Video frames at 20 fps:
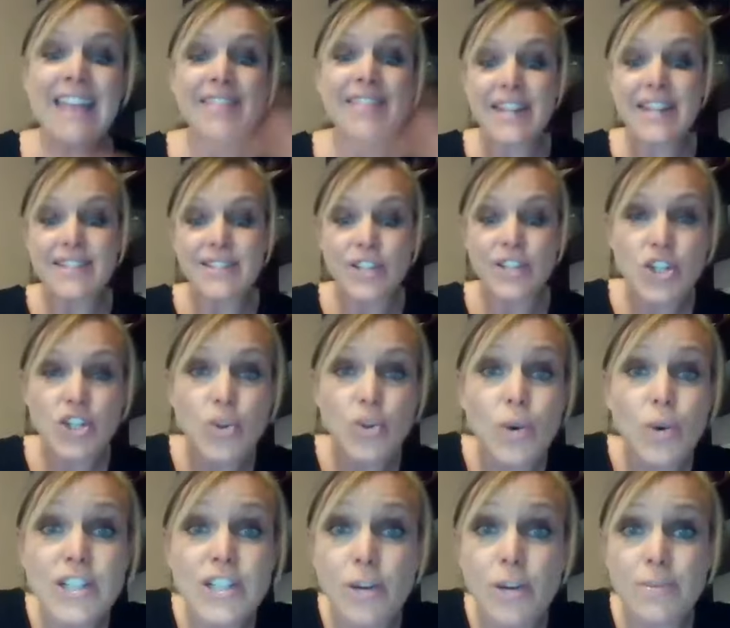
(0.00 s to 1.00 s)
That it's a
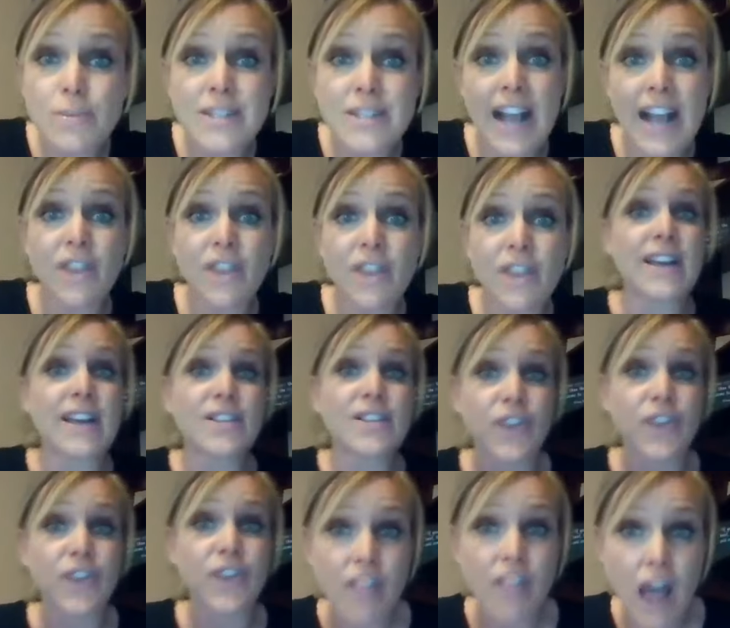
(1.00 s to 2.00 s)
short-term sacrifice
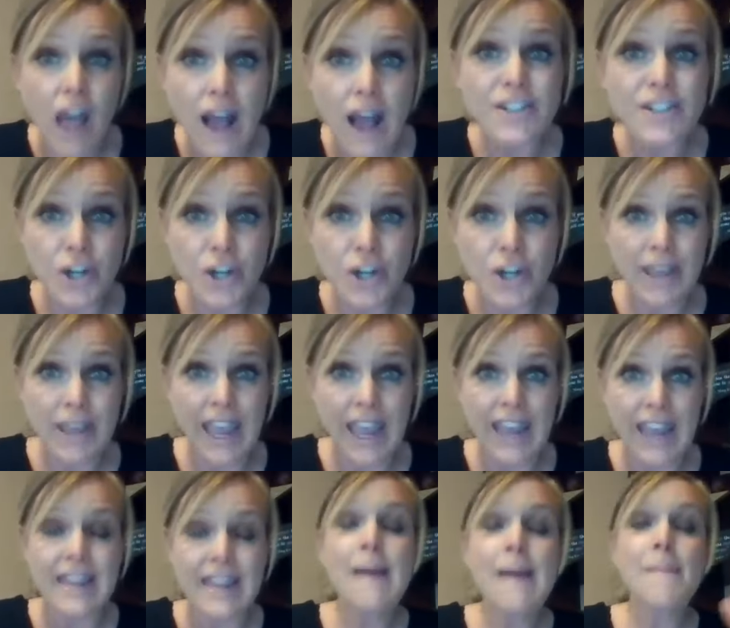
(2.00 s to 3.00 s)
for a long-term
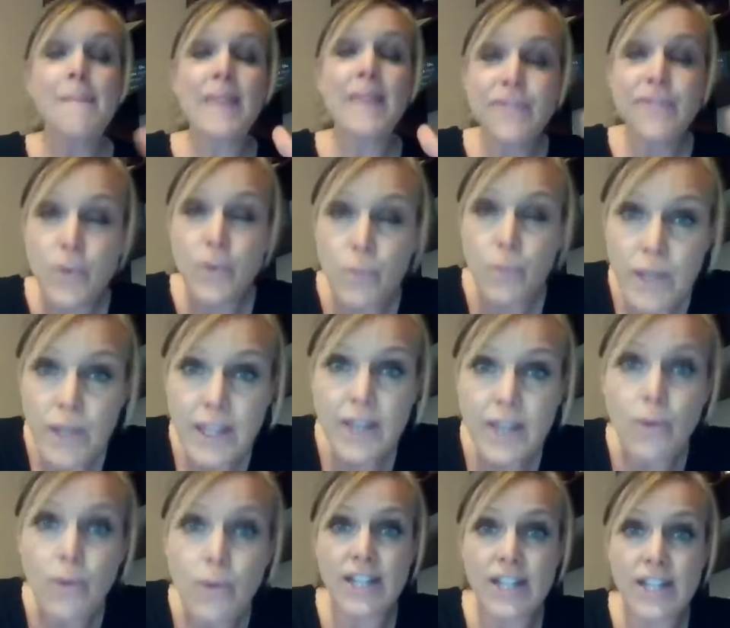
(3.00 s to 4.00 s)
gain. If you
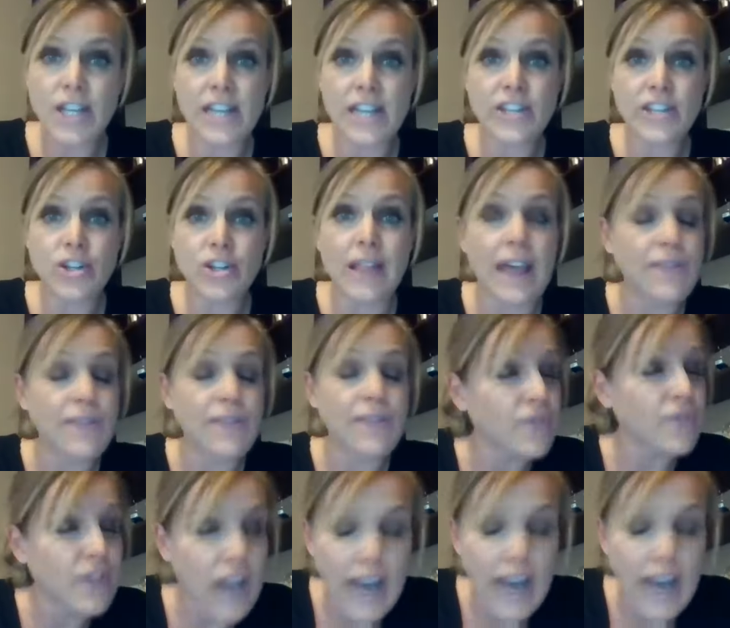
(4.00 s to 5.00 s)
really want to change your life,
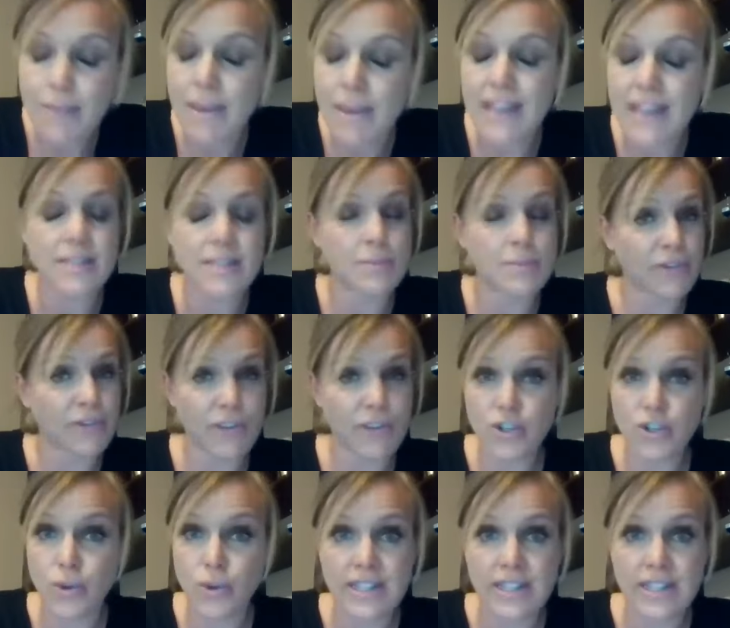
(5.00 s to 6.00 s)
you've got to make some
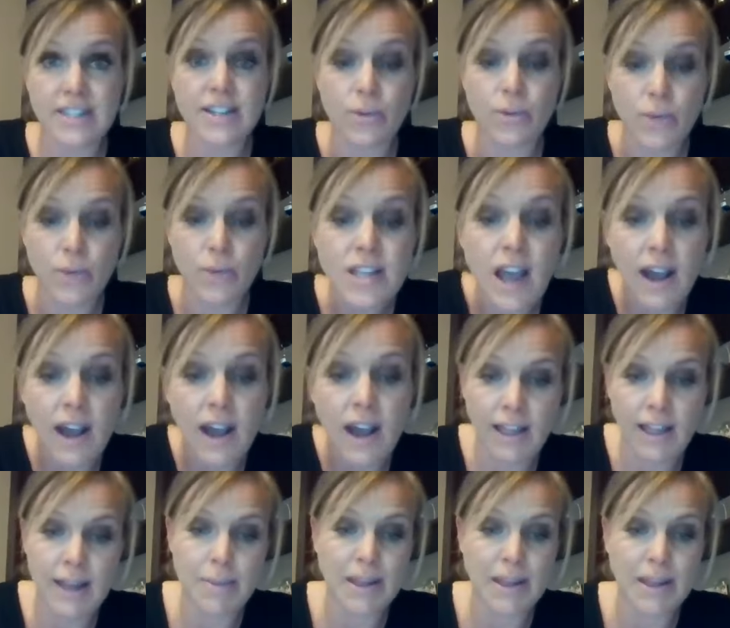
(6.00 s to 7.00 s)
different choices, and we'll talk a
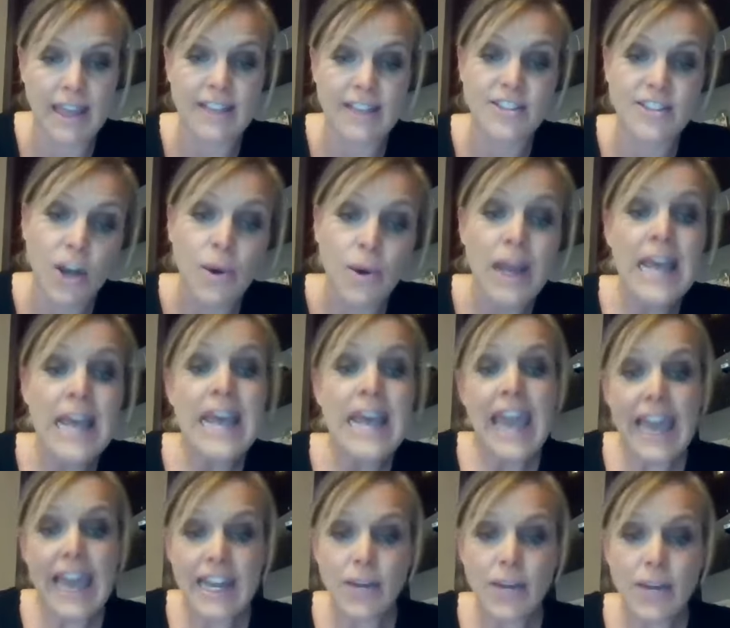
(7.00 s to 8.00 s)
lot about that. So
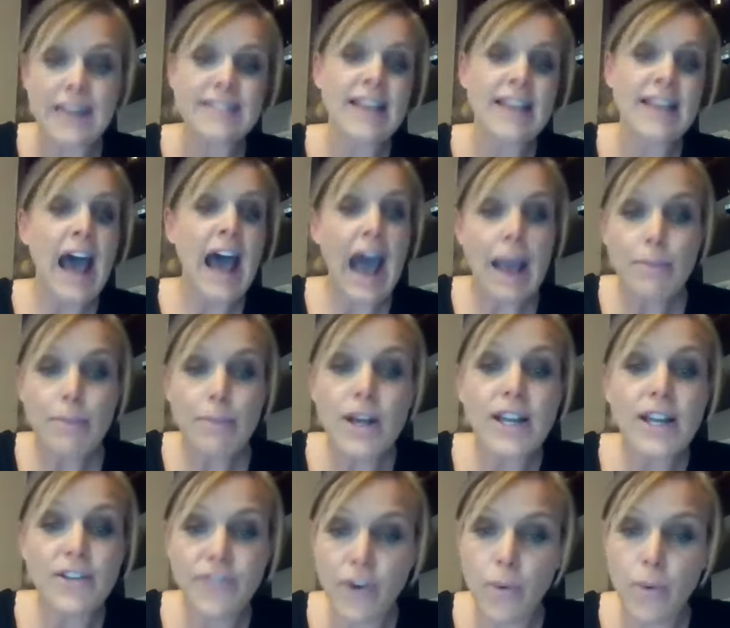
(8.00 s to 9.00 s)
anyways, I'm
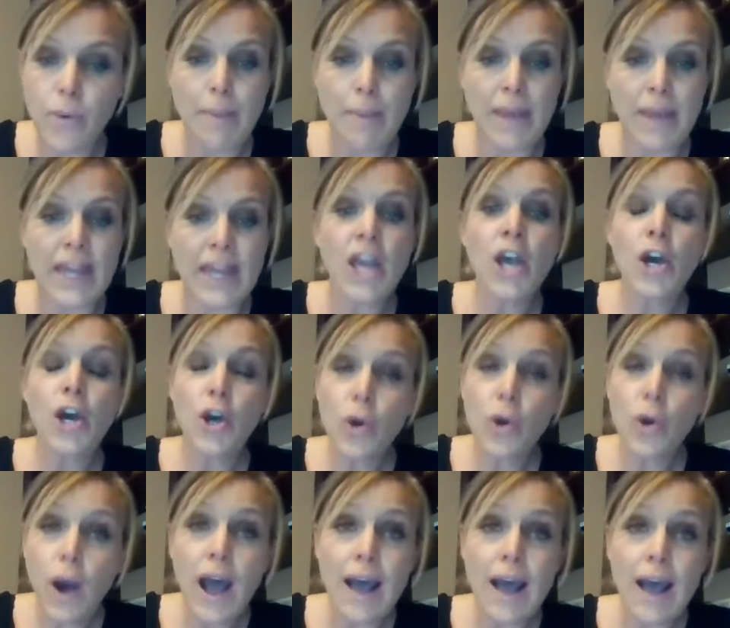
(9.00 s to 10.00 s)
looking for women
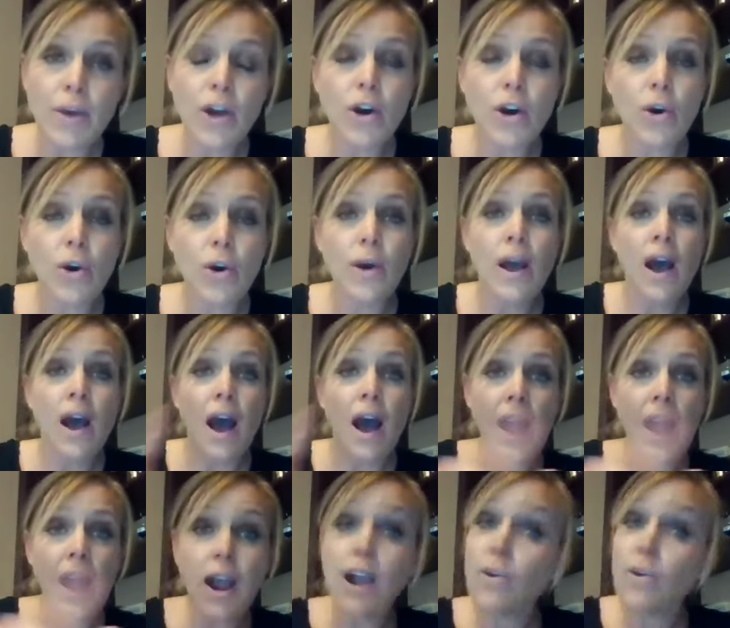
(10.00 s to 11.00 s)
who
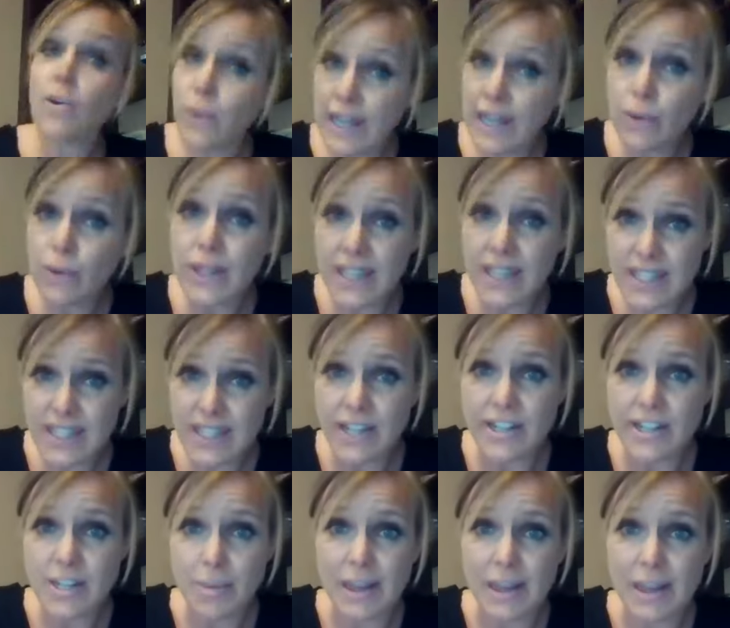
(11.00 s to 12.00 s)
are really
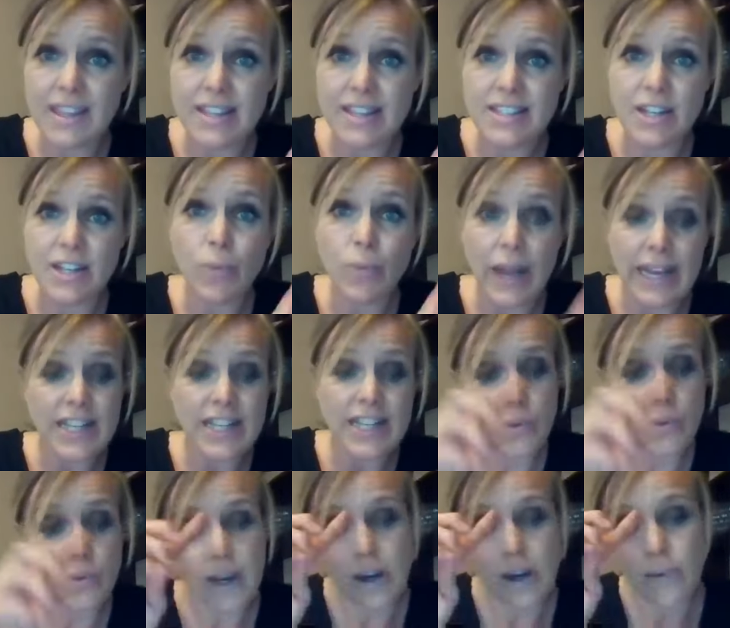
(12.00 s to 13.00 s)
serious about this and ready
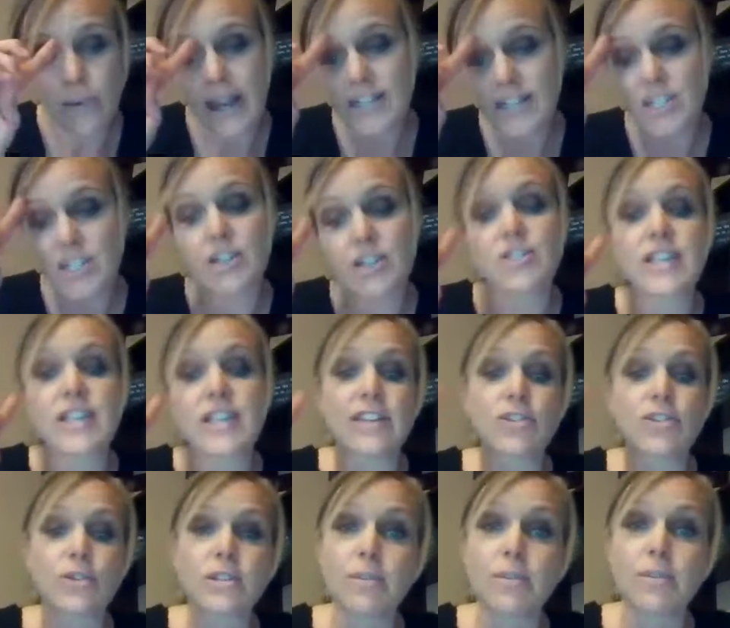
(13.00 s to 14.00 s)
to rearrange their
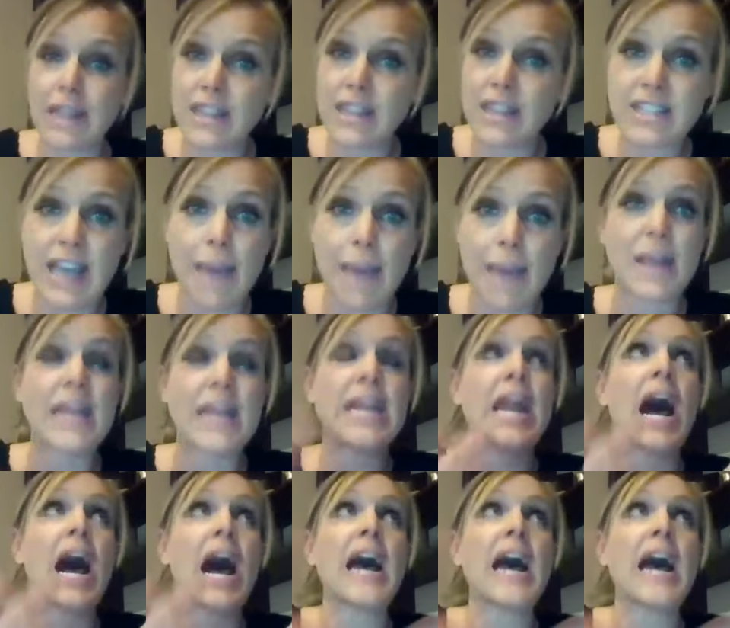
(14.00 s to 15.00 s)
schedule to make this happen.
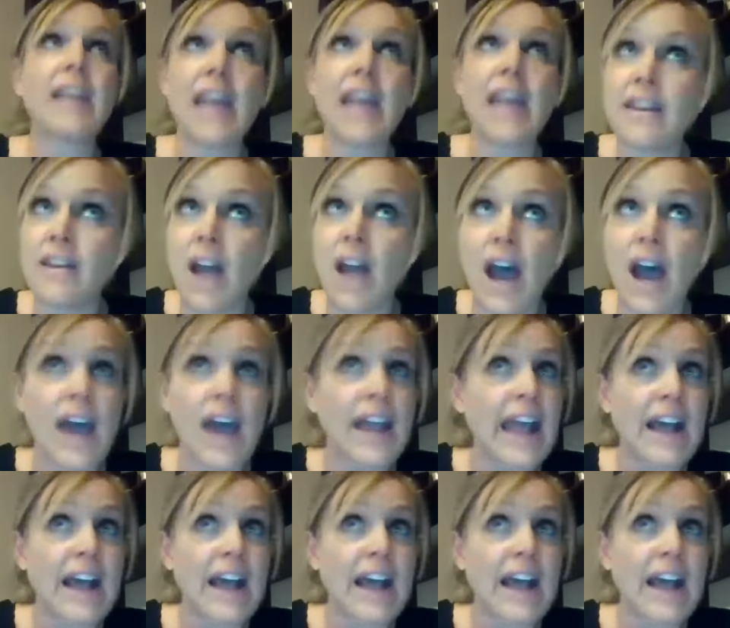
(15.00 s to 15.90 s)
Not